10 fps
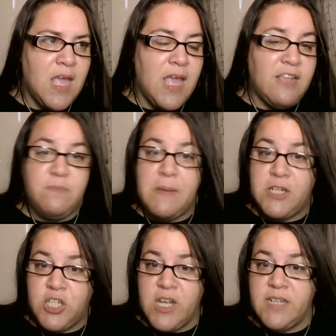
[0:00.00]

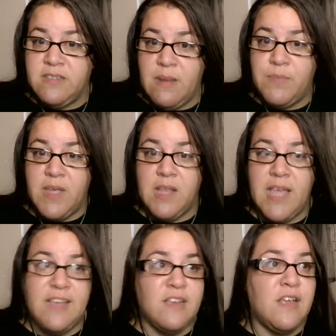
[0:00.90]
especially on something
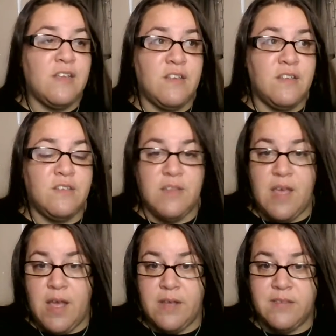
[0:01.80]
like a
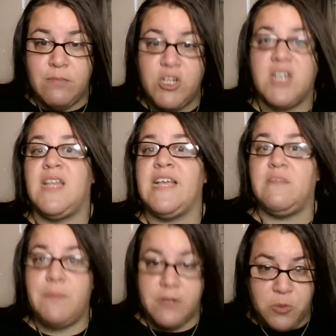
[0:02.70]
subject like
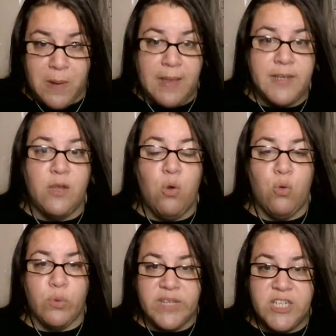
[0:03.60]
spirituality
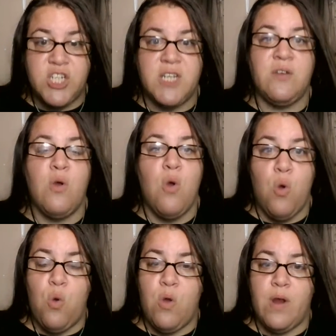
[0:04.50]
or religion,
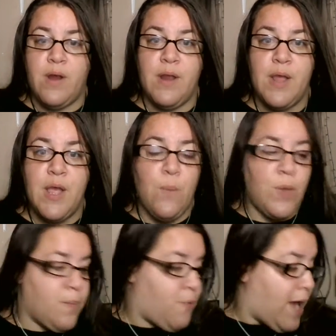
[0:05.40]
or
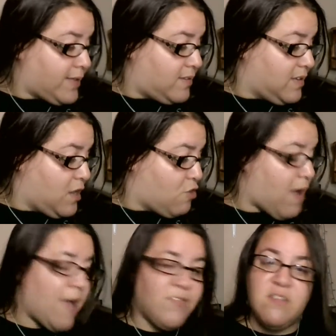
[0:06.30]
when you're practicing a
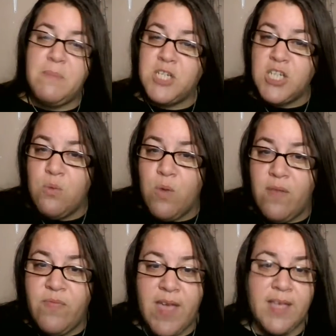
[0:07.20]
craft, especially
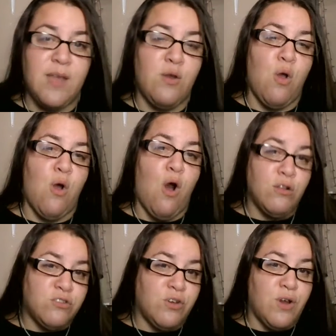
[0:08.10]
one that can
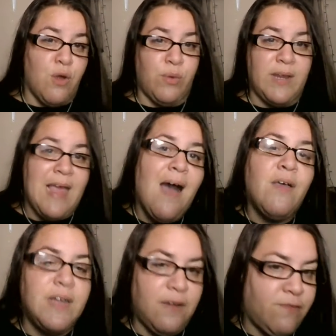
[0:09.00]
alter a
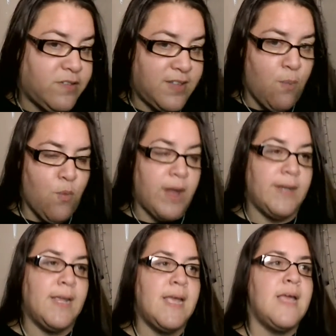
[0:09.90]
reality for someone,
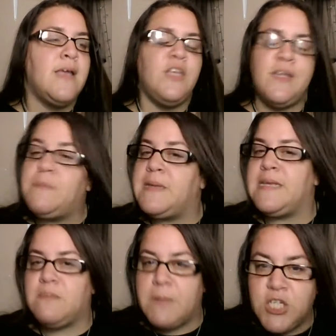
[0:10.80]
you need to be
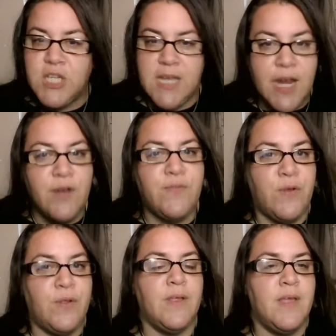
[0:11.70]
especially careful